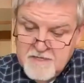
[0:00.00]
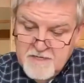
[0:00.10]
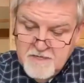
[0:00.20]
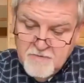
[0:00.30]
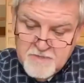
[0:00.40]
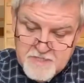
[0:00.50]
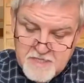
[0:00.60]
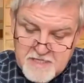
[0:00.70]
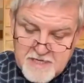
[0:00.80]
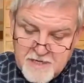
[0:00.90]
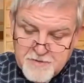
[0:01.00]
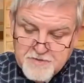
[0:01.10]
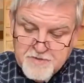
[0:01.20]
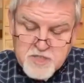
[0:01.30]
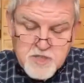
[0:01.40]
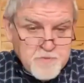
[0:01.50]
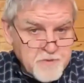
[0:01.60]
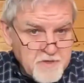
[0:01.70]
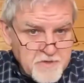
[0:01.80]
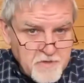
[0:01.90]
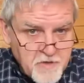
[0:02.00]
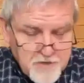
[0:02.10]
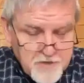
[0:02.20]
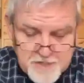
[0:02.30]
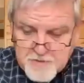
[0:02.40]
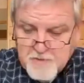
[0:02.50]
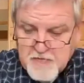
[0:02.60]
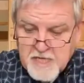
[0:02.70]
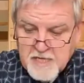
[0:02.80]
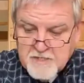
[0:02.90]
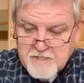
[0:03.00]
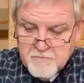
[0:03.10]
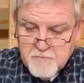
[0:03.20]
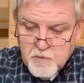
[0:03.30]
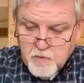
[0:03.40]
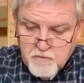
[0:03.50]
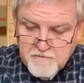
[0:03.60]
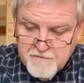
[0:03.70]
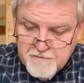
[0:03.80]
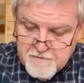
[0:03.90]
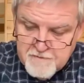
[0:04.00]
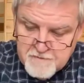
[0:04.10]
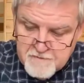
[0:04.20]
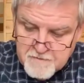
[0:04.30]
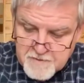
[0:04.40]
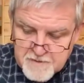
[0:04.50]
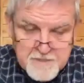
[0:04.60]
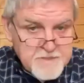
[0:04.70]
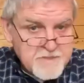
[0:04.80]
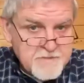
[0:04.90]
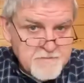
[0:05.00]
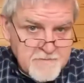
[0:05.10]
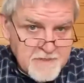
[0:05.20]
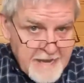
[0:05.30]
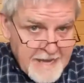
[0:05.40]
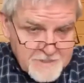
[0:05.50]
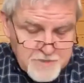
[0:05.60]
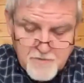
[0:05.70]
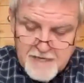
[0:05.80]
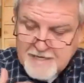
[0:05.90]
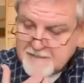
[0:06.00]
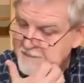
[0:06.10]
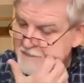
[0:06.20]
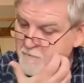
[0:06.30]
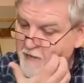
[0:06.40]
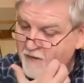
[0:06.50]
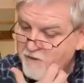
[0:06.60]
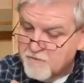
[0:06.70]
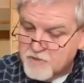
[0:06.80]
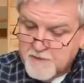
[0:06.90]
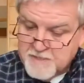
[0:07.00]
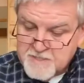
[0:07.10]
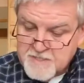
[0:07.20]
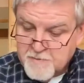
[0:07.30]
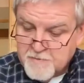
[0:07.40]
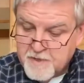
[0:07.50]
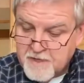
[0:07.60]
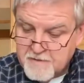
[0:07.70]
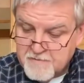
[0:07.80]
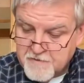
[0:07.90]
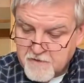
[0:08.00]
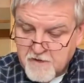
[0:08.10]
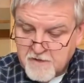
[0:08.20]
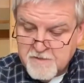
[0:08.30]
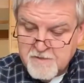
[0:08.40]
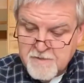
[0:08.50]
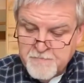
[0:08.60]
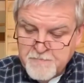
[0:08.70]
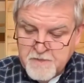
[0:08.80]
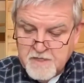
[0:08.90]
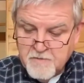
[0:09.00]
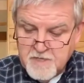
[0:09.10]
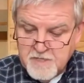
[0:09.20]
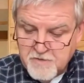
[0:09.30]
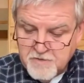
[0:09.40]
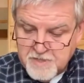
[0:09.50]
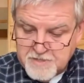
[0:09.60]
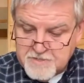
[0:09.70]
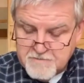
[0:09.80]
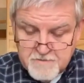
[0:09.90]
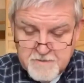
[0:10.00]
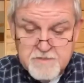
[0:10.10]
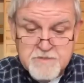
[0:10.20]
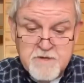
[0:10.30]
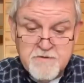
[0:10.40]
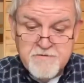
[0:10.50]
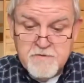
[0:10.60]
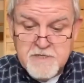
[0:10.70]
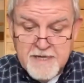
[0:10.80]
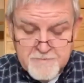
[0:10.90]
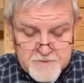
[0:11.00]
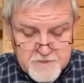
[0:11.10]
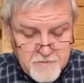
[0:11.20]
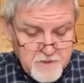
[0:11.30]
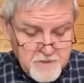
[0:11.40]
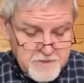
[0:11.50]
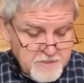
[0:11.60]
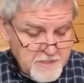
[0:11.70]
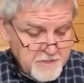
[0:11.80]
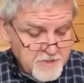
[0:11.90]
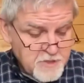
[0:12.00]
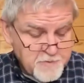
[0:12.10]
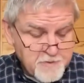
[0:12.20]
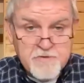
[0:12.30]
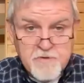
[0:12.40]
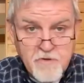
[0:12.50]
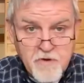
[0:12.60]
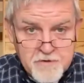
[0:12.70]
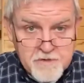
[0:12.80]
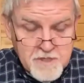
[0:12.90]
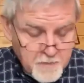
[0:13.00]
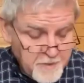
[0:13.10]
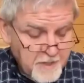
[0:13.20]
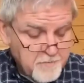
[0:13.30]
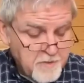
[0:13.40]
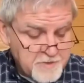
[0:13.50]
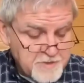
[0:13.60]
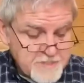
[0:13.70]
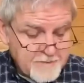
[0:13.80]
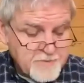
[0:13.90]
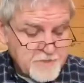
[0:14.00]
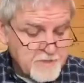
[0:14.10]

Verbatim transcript: We see now that the Spirit of the Lord is beginning to move with this Nazarite, this man who's been set apart for God. I want you to notice there's a few times that we're going to see the Spirit of the Lord coming upon Samson.